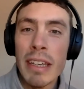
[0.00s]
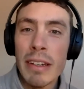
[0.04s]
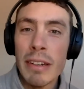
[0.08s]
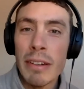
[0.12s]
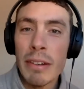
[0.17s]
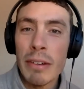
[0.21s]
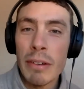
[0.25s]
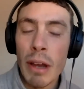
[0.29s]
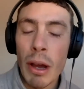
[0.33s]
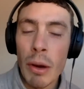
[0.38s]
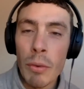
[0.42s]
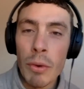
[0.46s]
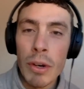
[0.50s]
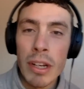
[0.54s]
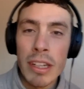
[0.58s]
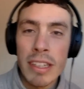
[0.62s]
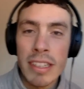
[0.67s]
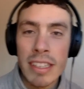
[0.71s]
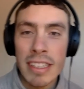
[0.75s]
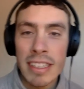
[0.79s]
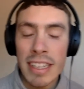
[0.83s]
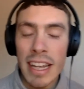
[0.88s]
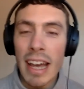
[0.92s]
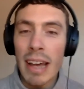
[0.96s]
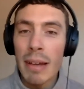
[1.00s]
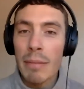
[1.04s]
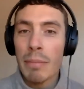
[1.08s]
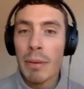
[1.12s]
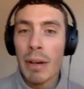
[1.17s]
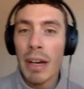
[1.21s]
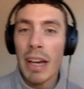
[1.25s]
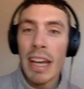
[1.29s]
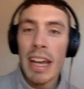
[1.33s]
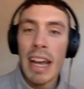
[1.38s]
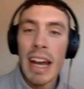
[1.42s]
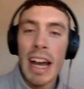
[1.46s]
And I wanted to start
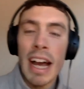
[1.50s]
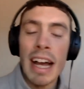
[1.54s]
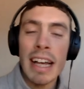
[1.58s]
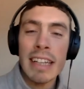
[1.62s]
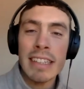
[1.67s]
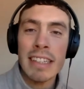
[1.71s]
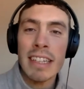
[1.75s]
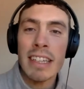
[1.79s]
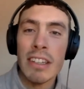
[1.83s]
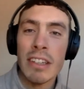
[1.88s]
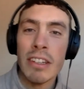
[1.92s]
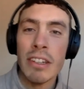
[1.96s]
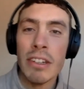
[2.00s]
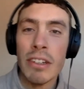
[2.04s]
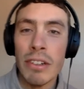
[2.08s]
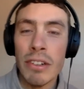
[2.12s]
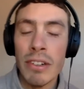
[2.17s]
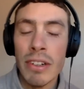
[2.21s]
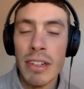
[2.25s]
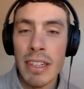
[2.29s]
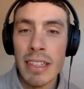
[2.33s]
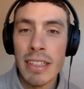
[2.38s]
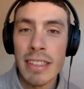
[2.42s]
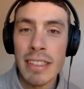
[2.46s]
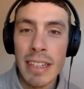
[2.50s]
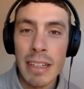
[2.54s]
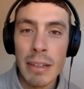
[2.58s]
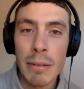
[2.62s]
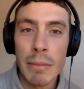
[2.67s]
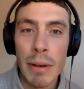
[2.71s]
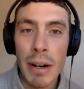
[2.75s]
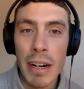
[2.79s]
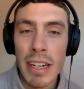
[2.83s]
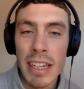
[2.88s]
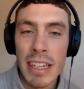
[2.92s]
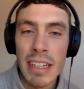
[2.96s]
by asking you and
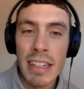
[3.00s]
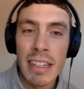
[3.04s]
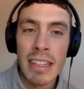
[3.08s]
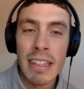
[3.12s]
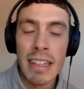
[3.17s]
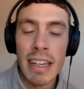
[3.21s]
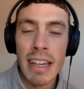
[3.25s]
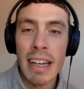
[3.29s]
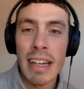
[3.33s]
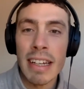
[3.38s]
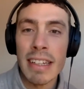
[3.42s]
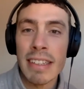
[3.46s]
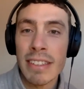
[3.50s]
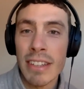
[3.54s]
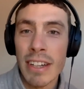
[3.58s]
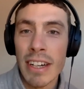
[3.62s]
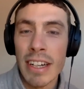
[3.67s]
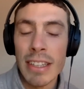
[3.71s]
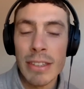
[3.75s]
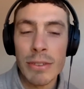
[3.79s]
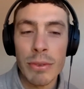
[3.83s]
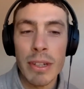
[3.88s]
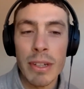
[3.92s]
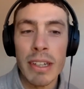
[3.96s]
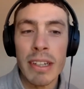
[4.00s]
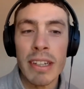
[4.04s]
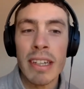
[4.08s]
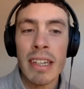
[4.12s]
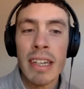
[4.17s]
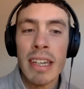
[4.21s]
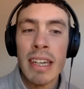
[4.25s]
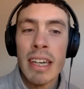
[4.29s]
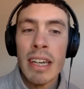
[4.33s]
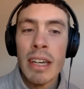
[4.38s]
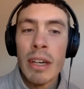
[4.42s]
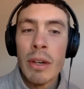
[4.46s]
celebrating Science Week
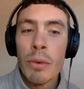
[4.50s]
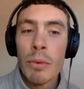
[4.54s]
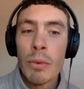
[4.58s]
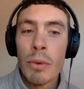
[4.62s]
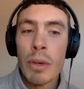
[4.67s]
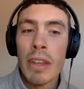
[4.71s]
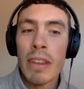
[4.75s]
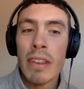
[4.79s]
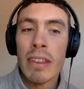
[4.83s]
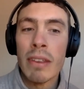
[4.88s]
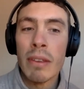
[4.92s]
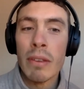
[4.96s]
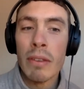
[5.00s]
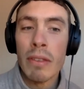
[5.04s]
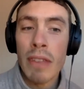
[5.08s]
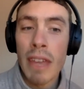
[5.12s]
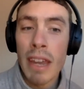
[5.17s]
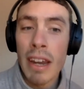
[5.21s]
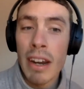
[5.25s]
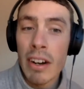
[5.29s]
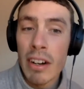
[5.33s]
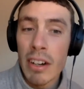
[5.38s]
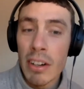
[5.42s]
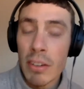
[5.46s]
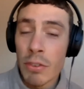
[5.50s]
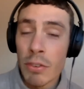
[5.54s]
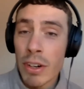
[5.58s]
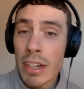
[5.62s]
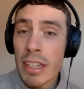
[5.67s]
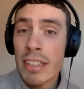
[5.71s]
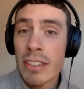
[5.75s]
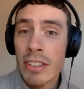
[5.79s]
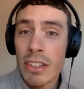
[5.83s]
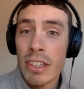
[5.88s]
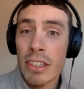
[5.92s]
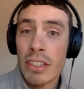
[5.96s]
with the area of
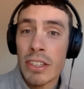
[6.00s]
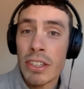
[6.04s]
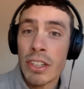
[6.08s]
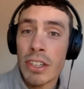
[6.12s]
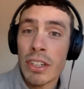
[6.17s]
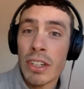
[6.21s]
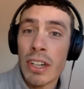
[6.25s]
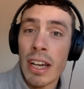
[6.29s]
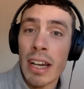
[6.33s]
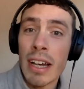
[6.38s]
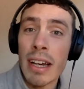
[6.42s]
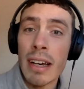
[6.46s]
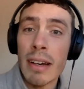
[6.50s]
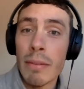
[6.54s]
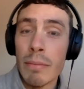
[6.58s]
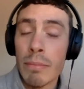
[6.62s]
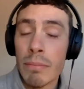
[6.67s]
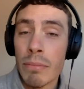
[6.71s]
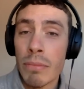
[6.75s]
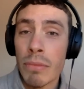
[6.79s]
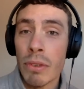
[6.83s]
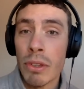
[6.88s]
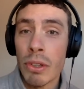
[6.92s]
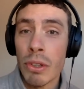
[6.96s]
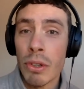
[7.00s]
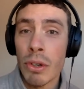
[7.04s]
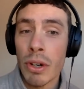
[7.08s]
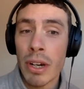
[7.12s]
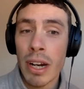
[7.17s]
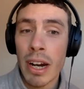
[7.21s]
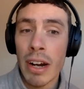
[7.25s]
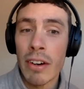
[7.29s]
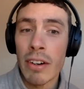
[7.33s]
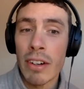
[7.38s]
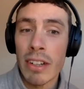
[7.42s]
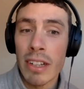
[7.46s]
research you're
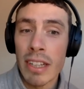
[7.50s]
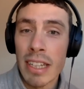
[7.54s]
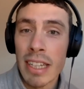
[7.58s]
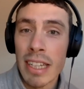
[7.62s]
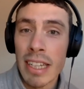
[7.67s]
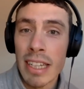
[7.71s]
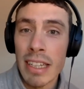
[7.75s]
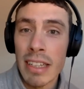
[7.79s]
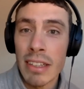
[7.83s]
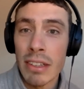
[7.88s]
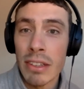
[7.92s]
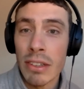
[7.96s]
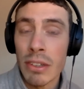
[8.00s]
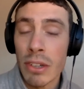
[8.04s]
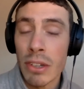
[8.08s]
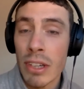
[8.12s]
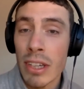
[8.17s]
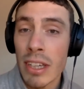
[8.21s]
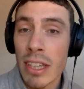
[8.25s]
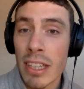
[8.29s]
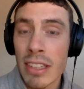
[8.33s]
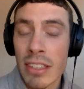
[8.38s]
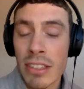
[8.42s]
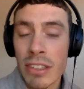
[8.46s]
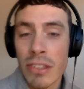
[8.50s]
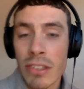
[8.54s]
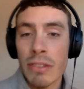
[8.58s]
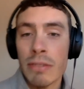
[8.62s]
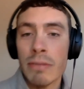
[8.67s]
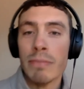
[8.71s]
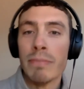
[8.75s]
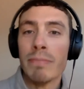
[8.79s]
currently looking into.